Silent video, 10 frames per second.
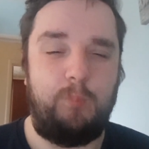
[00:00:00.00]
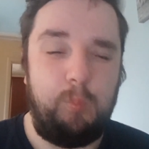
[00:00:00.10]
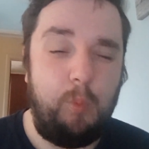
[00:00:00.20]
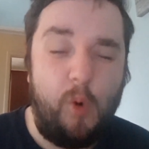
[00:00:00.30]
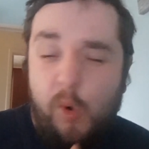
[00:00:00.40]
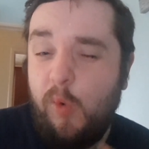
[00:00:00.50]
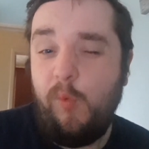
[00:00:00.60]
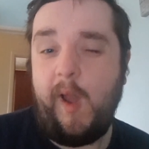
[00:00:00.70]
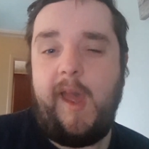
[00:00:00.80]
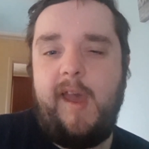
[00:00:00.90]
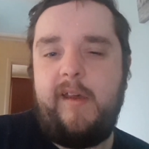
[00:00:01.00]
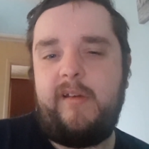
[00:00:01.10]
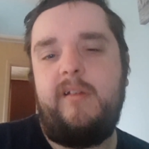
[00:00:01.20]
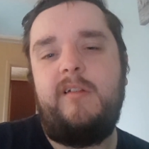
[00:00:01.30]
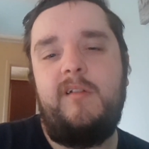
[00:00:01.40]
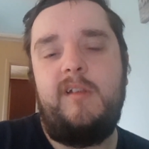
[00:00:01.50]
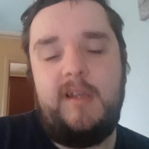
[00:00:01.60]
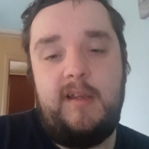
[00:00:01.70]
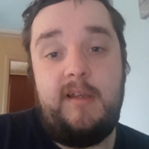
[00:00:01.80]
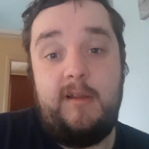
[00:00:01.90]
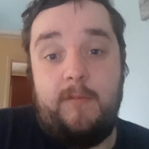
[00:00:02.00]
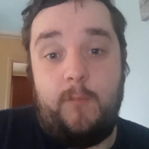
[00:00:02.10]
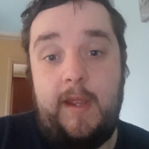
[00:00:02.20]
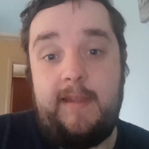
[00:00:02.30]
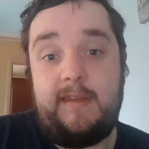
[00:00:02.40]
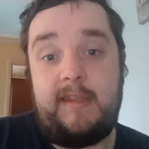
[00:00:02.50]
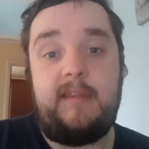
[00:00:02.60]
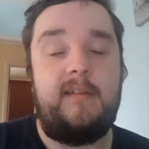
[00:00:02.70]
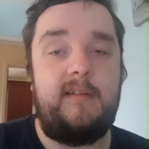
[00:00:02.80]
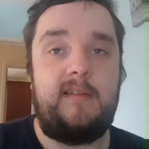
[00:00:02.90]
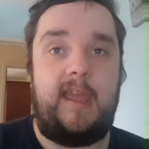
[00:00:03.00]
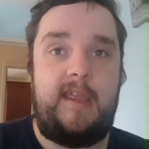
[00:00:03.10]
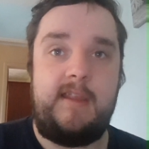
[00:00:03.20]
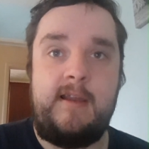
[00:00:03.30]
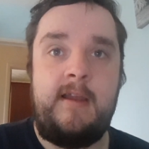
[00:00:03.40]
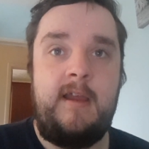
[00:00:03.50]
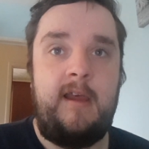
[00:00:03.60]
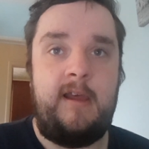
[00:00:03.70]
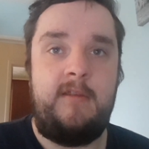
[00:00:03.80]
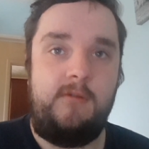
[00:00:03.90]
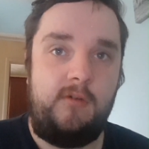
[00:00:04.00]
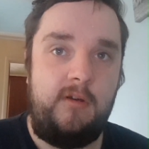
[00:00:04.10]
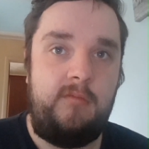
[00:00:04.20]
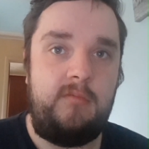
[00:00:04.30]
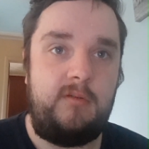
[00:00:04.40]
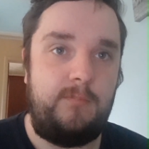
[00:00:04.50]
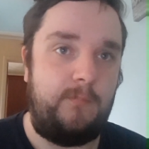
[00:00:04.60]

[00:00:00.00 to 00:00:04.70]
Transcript: more rare than getting a Hundos